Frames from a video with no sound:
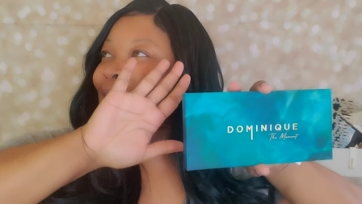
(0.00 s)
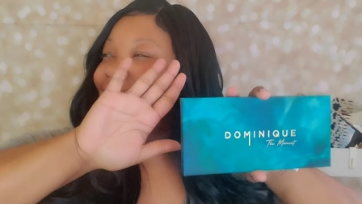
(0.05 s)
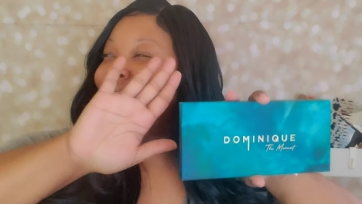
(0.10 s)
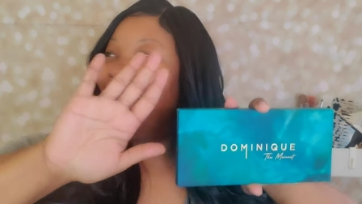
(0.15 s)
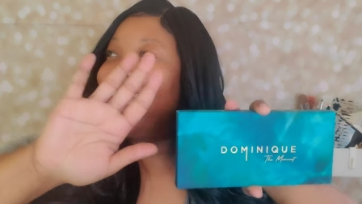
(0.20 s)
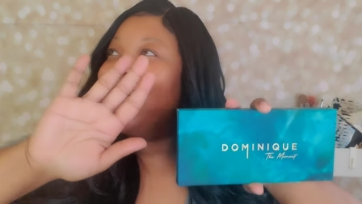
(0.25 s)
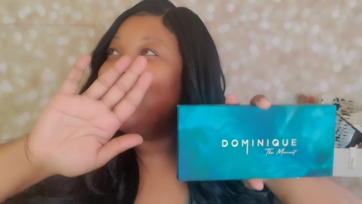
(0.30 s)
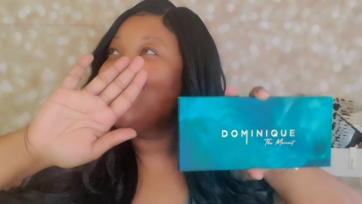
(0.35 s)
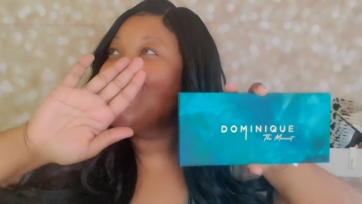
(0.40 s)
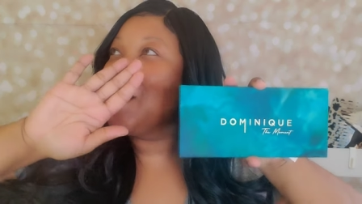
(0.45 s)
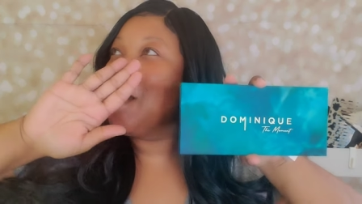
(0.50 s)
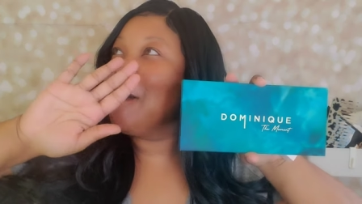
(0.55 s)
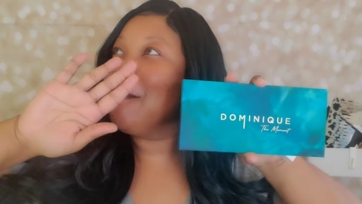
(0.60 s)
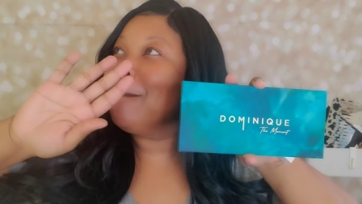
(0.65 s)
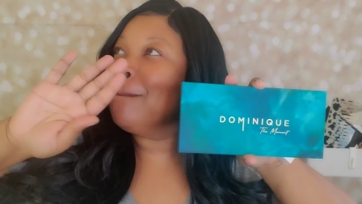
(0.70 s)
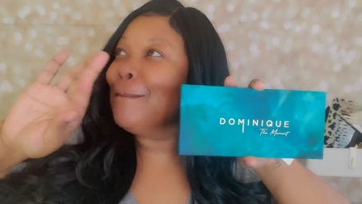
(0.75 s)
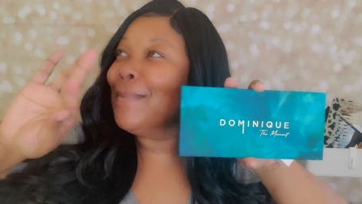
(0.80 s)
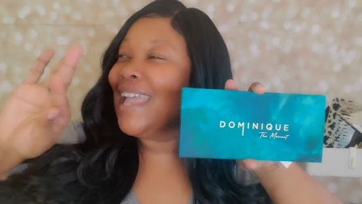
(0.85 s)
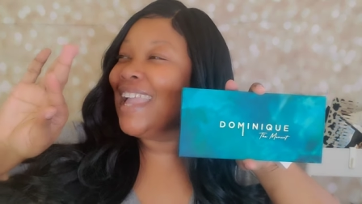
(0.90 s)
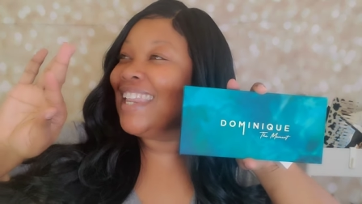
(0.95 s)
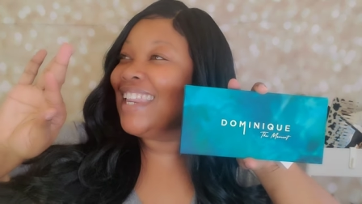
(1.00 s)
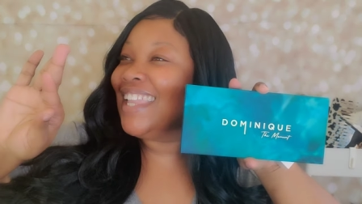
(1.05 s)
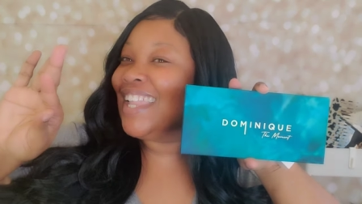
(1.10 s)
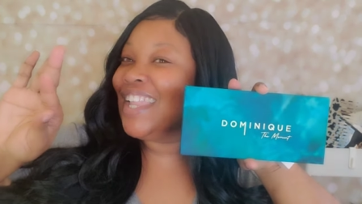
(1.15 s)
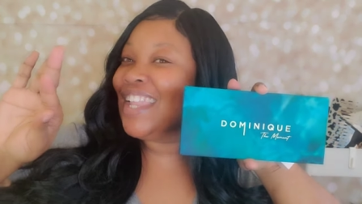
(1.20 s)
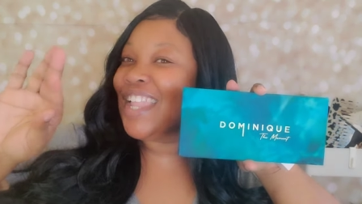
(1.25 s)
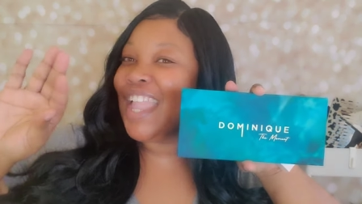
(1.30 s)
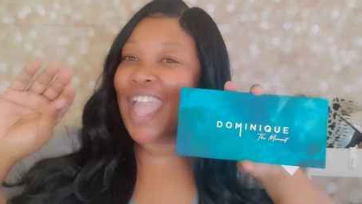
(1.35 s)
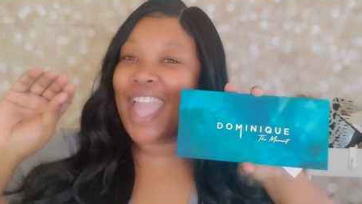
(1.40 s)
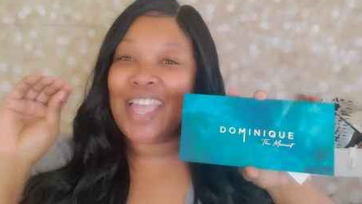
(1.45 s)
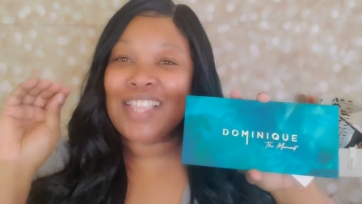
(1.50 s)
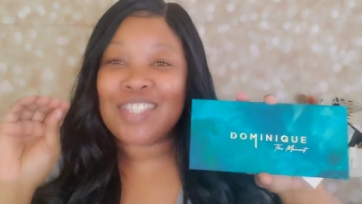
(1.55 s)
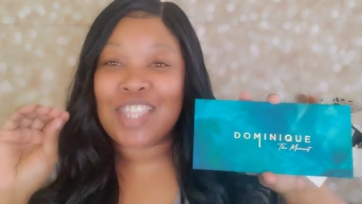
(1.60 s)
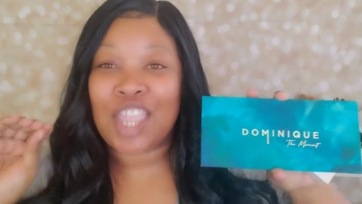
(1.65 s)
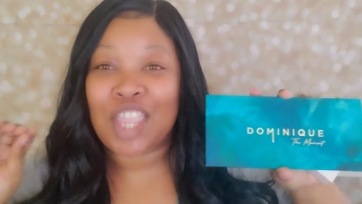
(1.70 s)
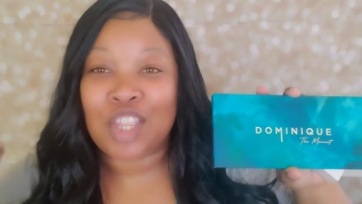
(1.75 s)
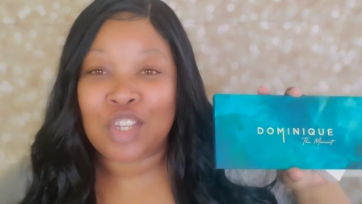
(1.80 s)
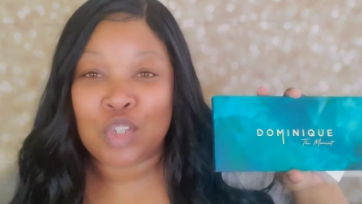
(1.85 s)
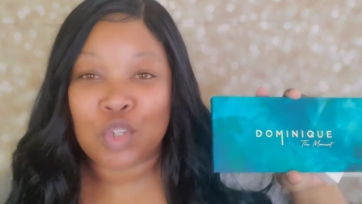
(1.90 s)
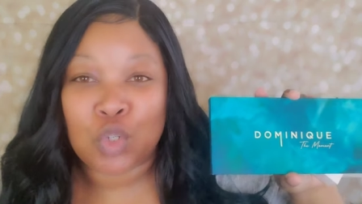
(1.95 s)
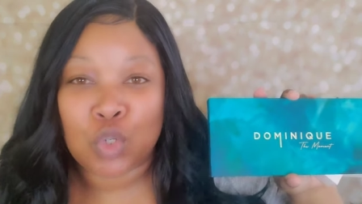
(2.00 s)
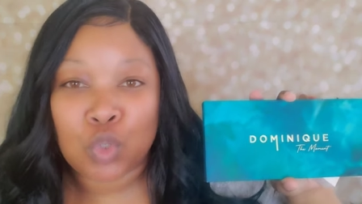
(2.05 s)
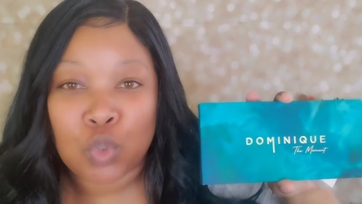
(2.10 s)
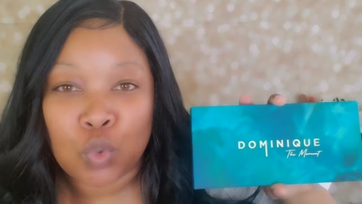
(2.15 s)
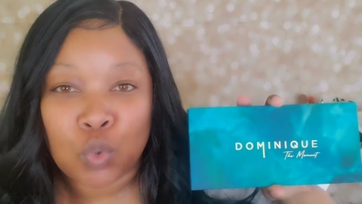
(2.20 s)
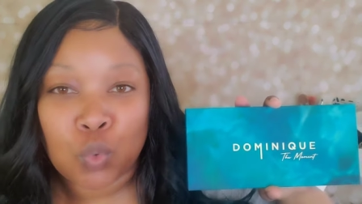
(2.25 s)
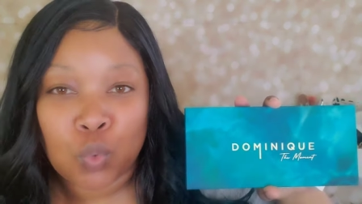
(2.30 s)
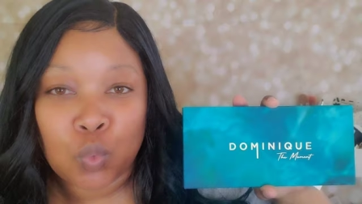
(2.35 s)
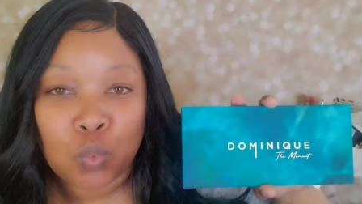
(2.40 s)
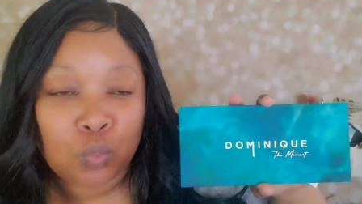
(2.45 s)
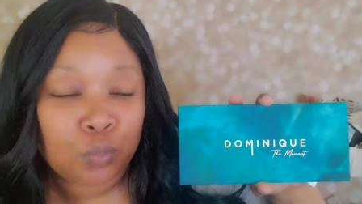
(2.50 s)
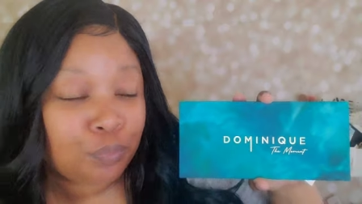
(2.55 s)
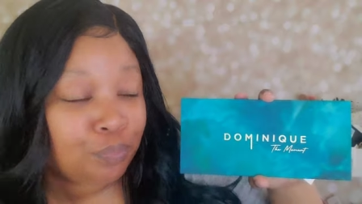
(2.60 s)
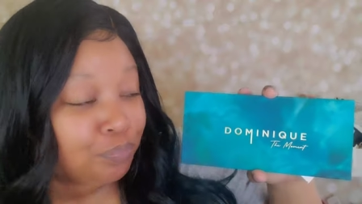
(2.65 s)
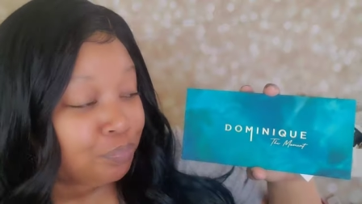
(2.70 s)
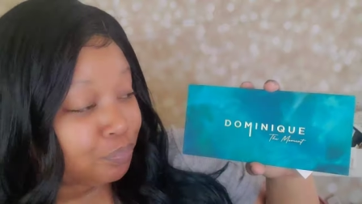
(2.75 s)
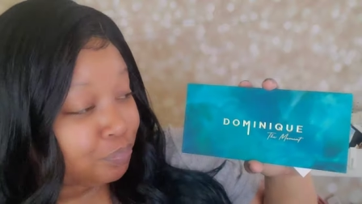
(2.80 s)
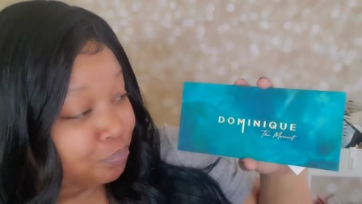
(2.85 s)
Cosmetic has a new